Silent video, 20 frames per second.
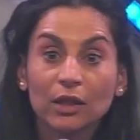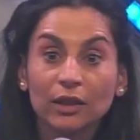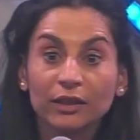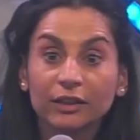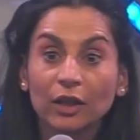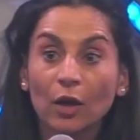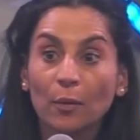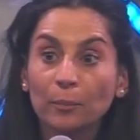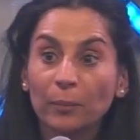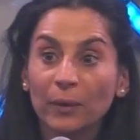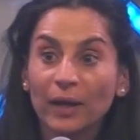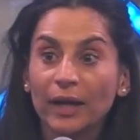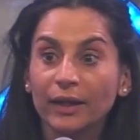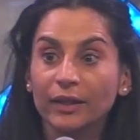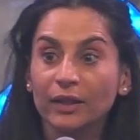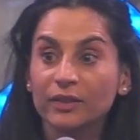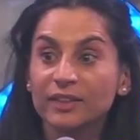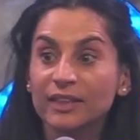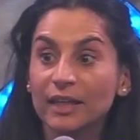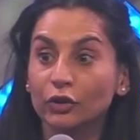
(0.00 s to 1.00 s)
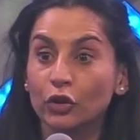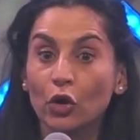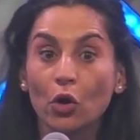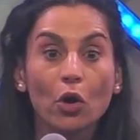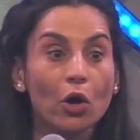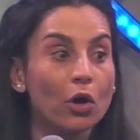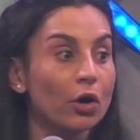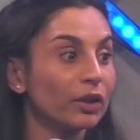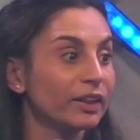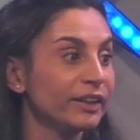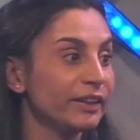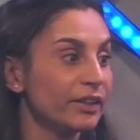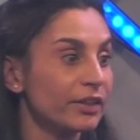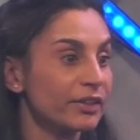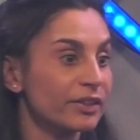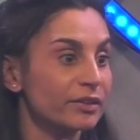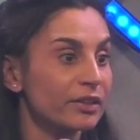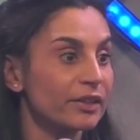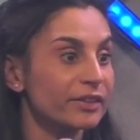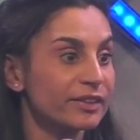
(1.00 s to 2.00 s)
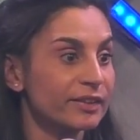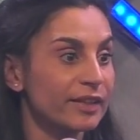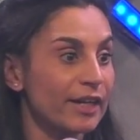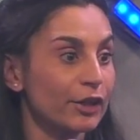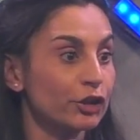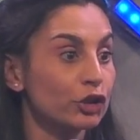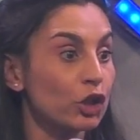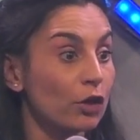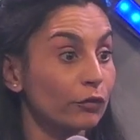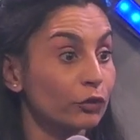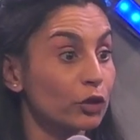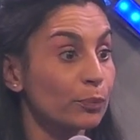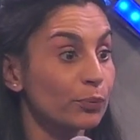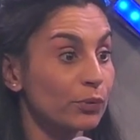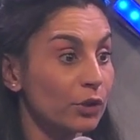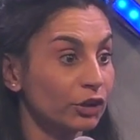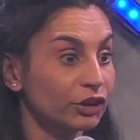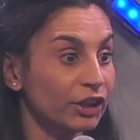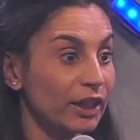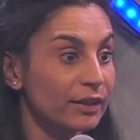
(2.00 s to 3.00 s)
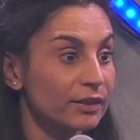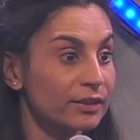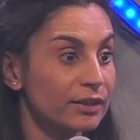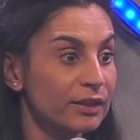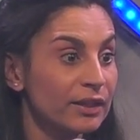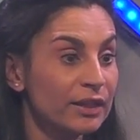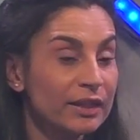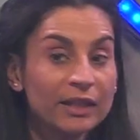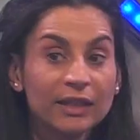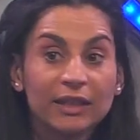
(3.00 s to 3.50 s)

in compliance at the earliest stage of the project,